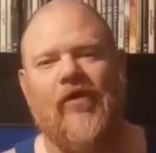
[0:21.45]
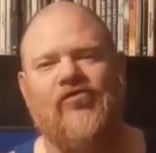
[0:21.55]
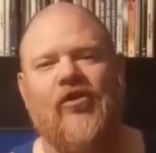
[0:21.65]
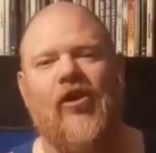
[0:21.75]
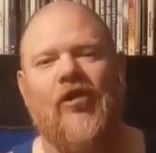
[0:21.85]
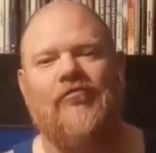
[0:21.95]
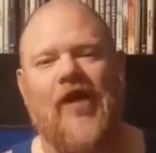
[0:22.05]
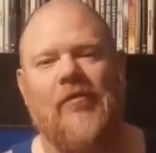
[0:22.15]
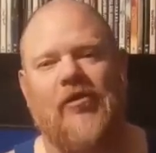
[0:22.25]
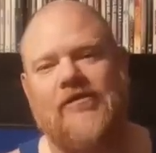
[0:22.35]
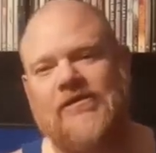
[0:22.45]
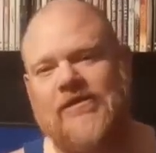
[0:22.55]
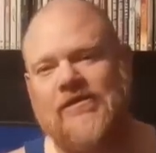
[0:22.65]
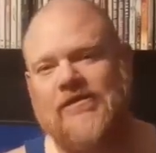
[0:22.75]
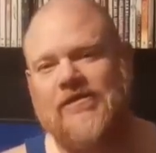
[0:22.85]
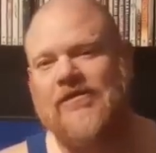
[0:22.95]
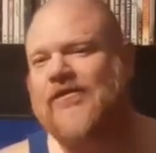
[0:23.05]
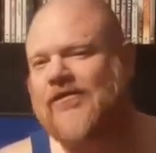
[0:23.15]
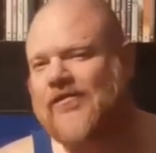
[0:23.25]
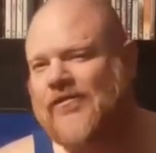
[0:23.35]
Wrestling Hall of Famer.
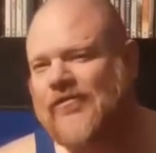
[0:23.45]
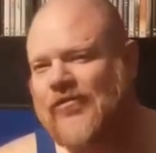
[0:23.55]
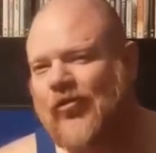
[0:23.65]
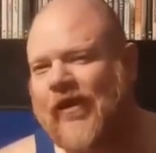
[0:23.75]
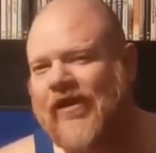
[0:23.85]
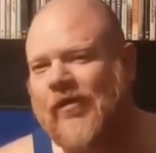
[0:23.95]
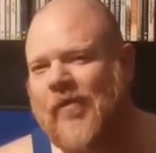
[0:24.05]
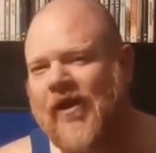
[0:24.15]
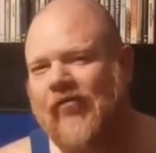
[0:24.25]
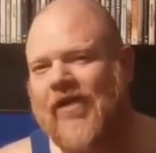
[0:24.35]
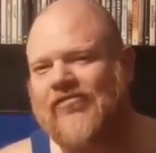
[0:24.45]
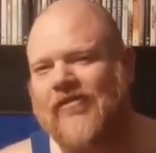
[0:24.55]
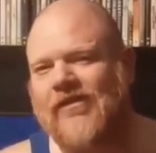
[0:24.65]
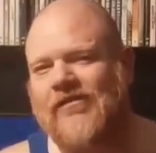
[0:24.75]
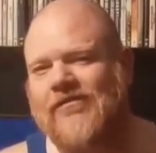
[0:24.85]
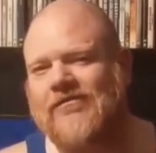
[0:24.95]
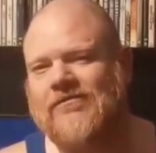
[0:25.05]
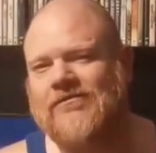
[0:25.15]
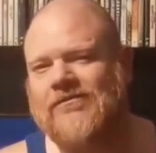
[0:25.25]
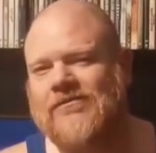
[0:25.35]
You like independent wrestling?
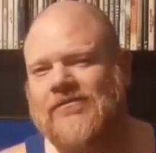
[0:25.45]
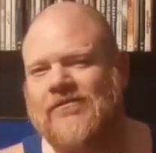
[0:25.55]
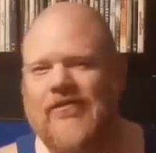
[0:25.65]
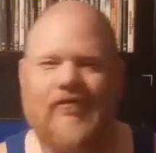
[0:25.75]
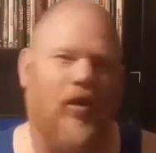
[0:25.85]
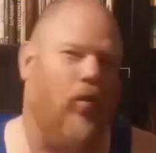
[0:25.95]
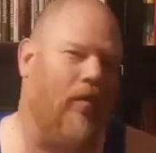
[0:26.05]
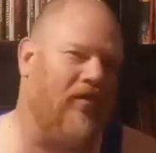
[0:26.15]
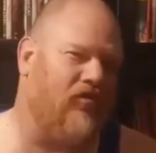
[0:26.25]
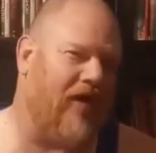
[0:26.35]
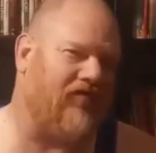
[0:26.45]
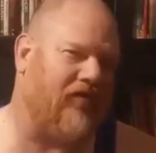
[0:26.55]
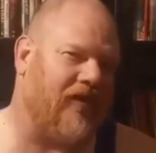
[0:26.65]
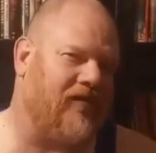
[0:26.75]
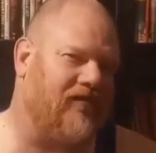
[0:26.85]
You like women's wrestling?